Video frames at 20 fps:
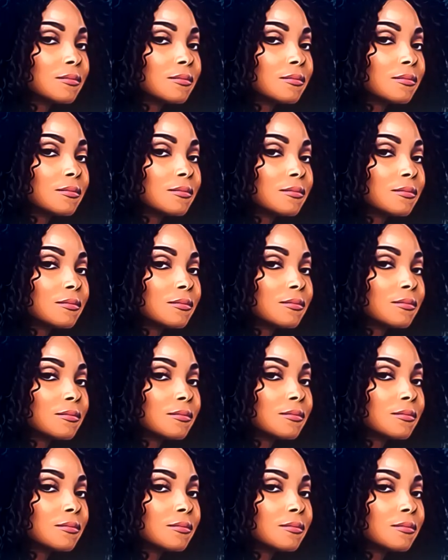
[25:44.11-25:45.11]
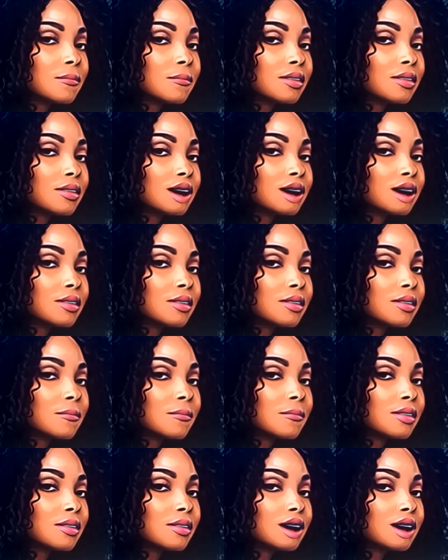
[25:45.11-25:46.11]
Y'all ain't got nothing better to
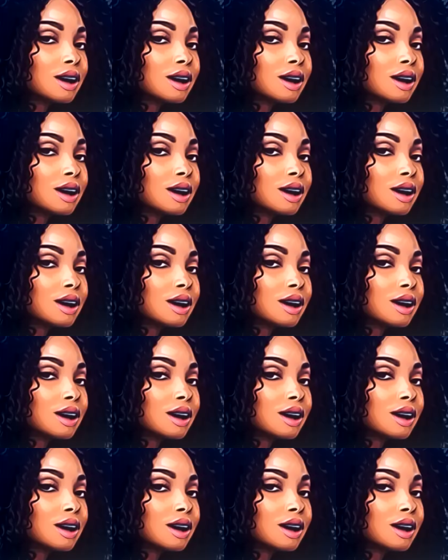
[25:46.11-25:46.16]
discuss.